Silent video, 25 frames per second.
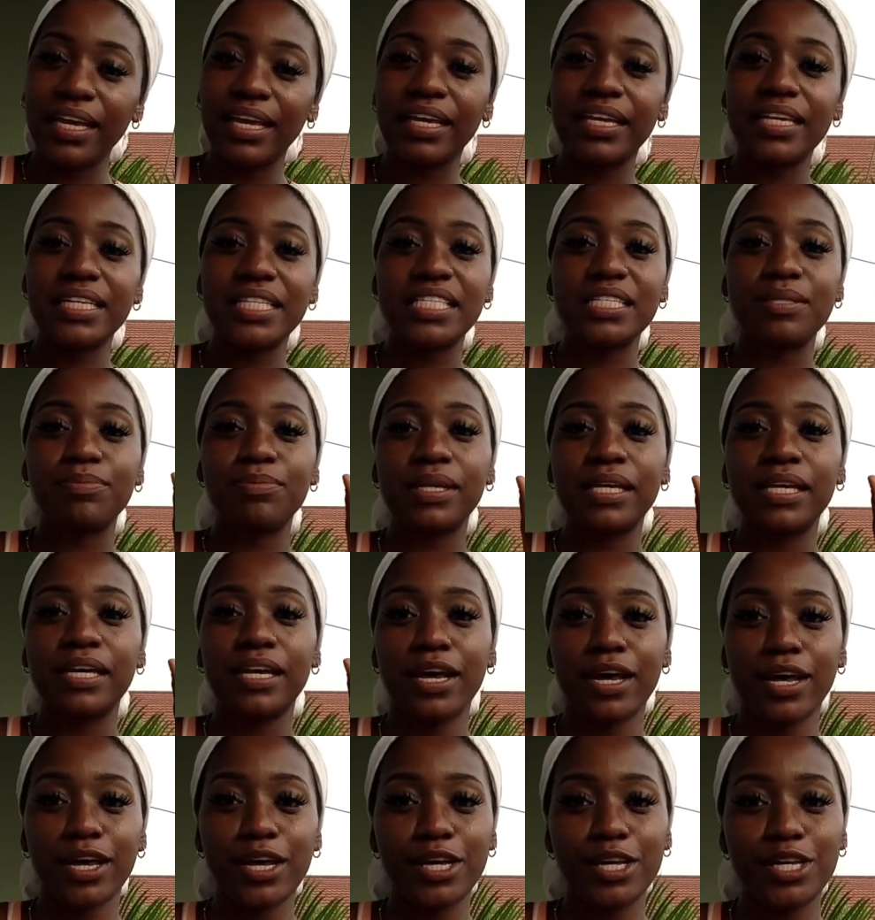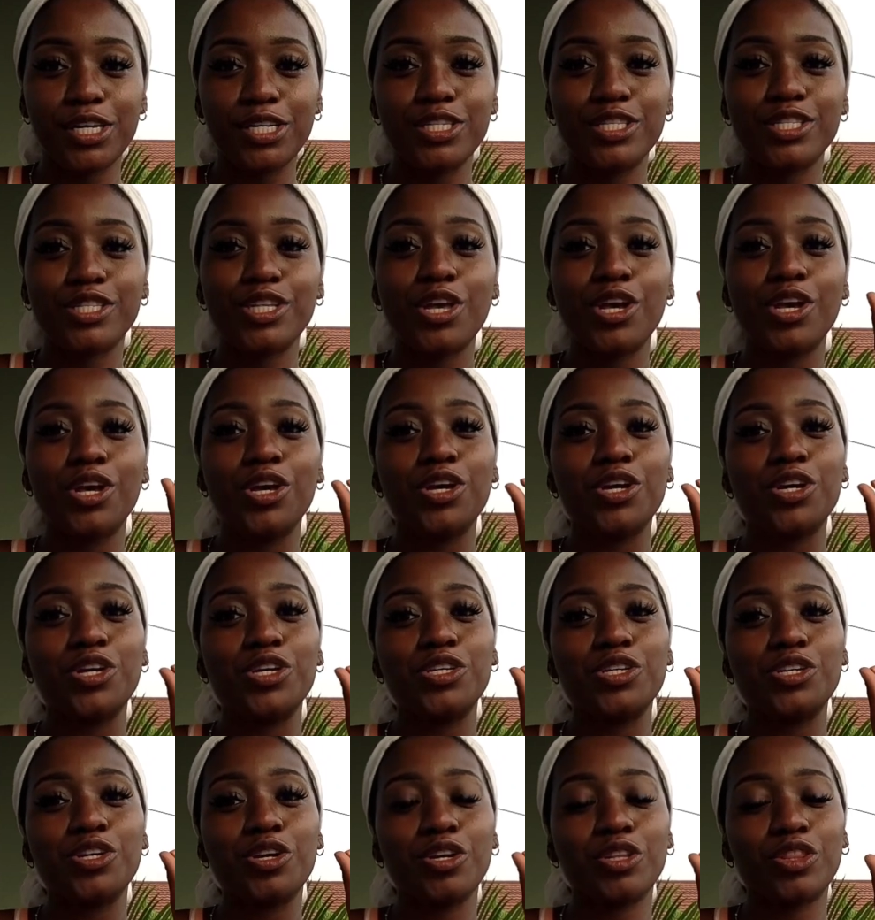it's because
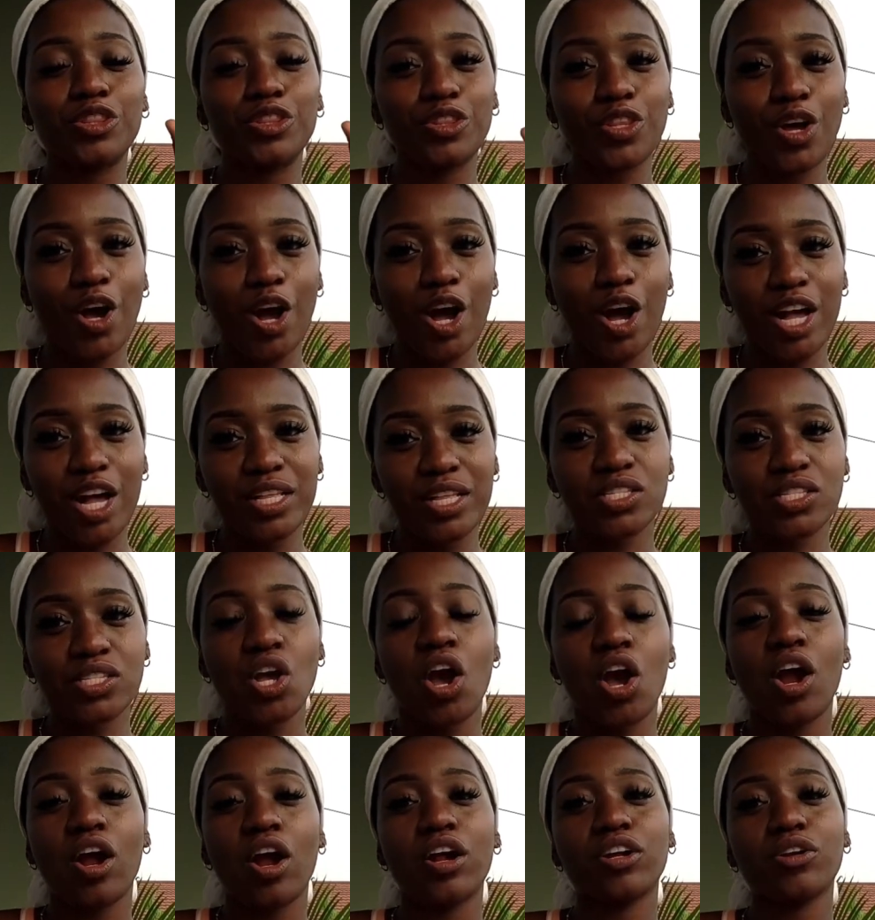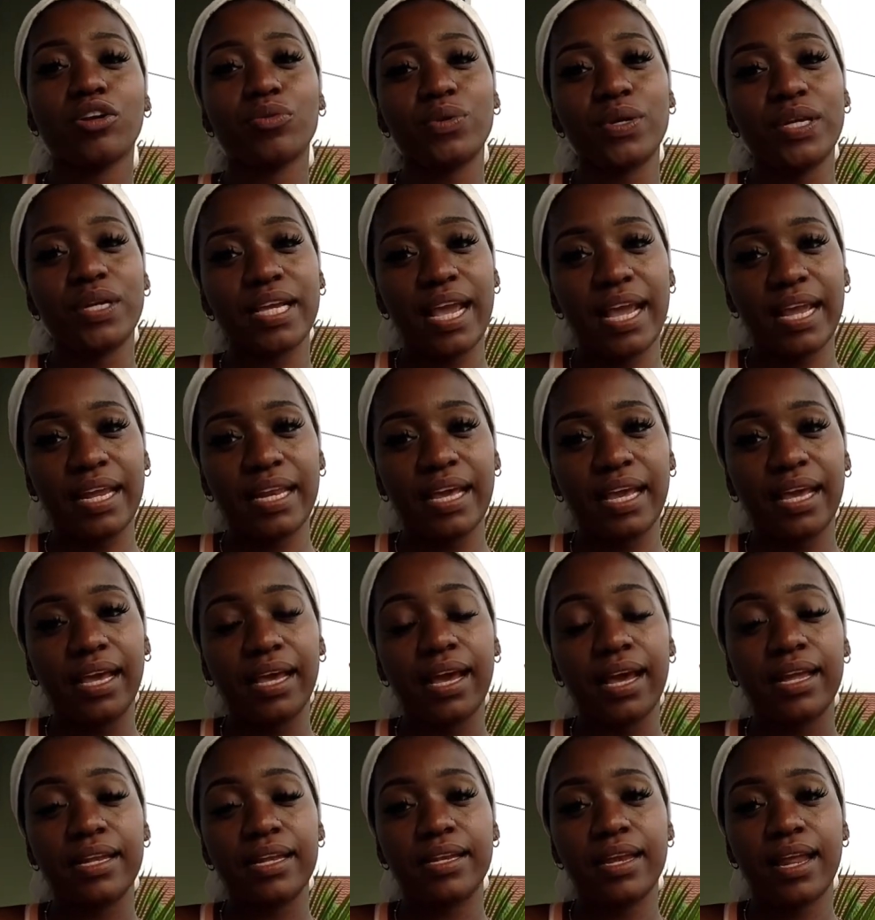your thoughts are
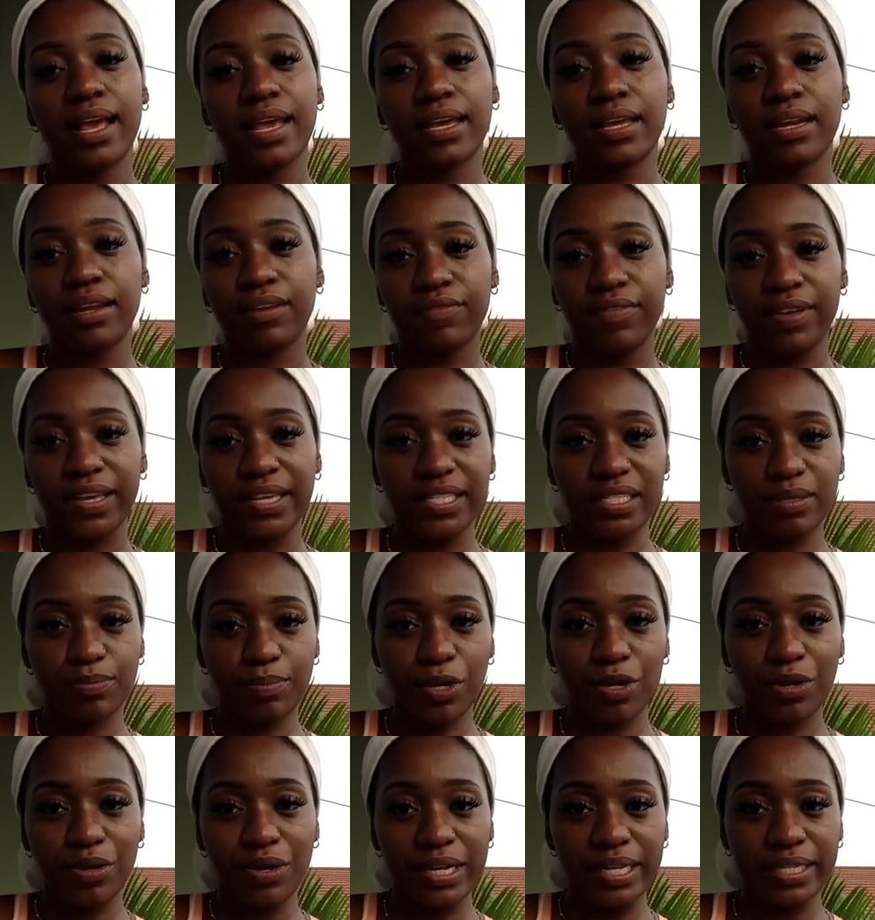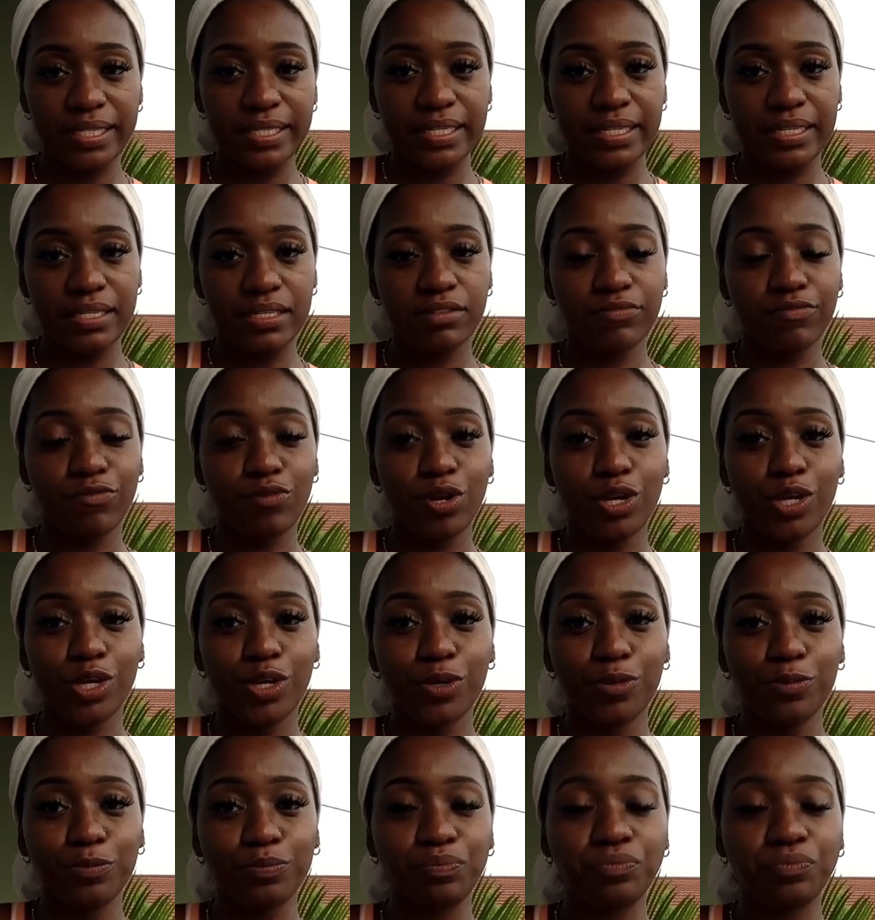creating negative experiences for you.